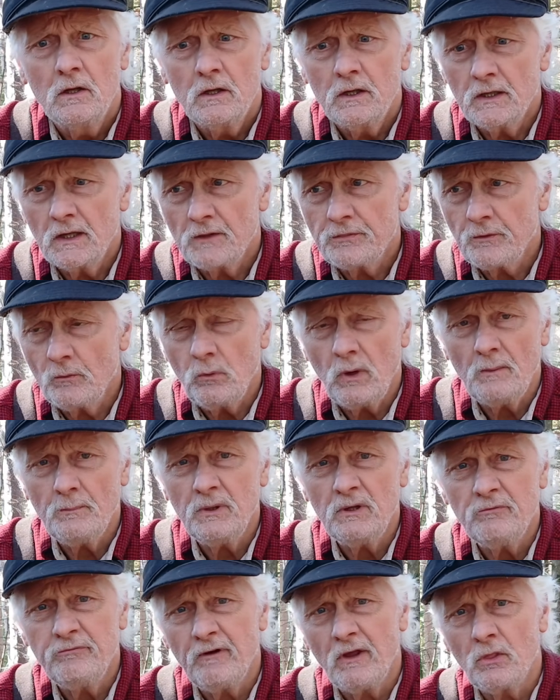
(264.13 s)
And I thought, well, I'm
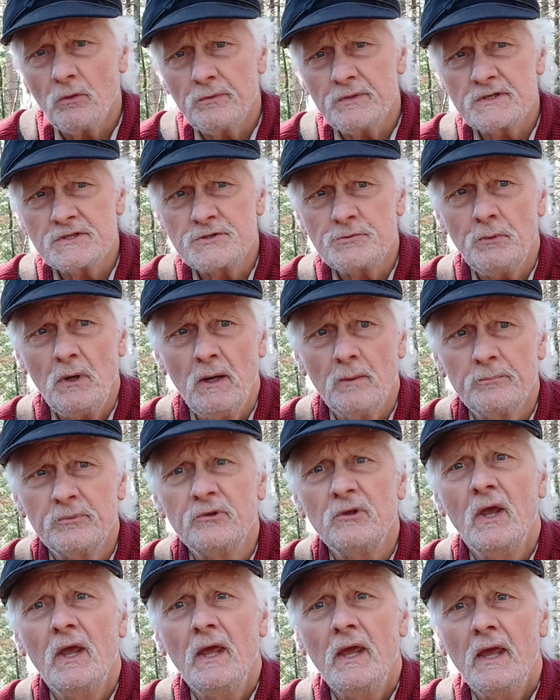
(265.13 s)
going to follow these rubs.